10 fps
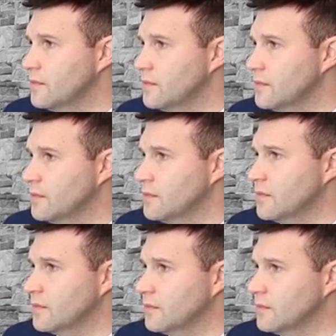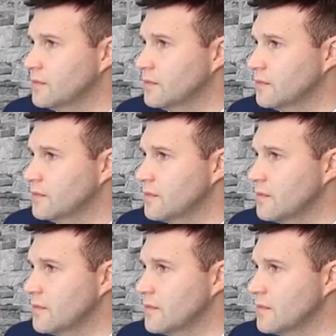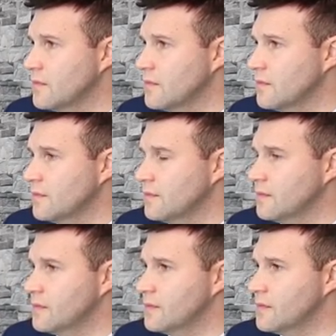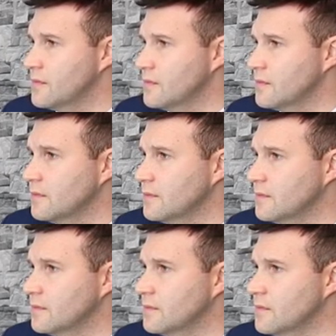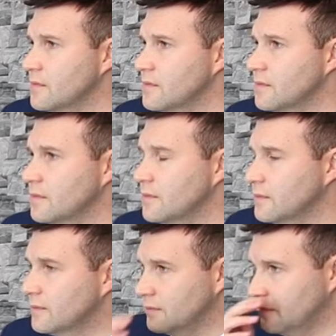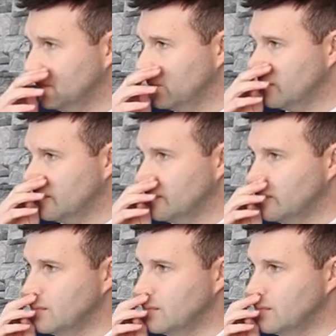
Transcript: (silent)